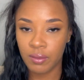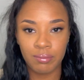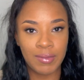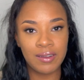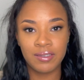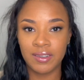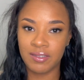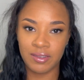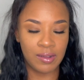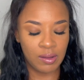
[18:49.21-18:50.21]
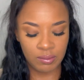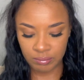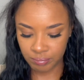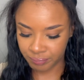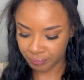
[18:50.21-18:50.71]
that shit just
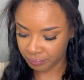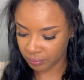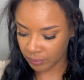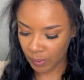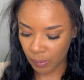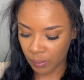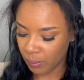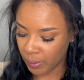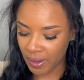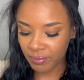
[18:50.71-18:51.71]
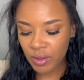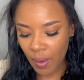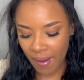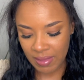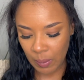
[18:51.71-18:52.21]
gone. Whenever you
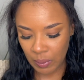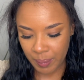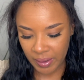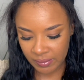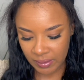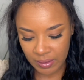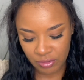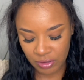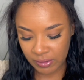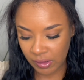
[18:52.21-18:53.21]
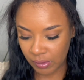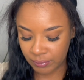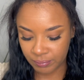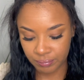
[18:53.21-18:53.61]
have that one person, it's just gone